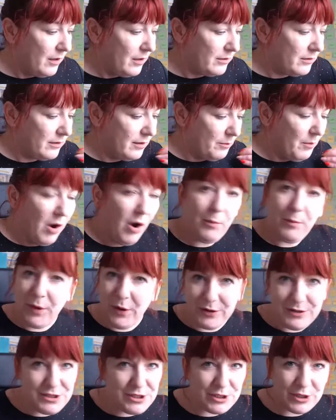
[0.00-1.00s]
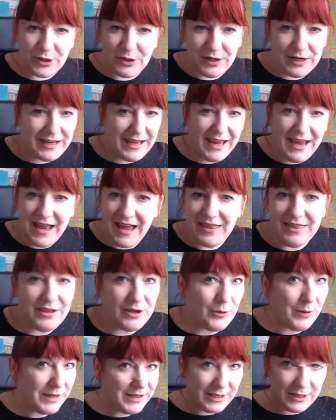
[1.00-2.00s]
the more points you're going to get and the
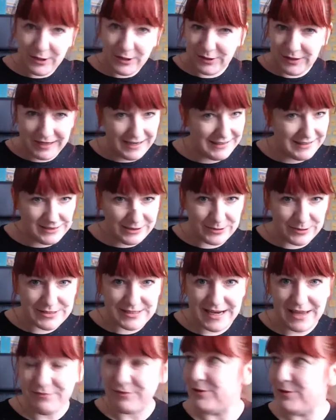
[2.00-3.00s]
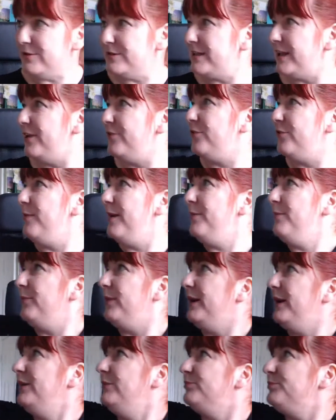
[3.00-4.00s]
quicker you're going to hit those levels. And
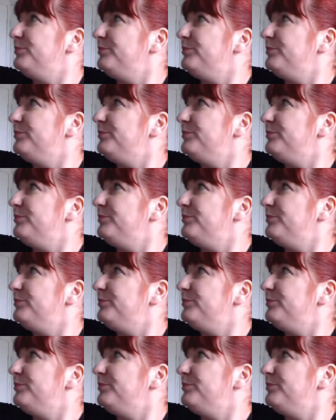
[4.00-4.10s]
remember,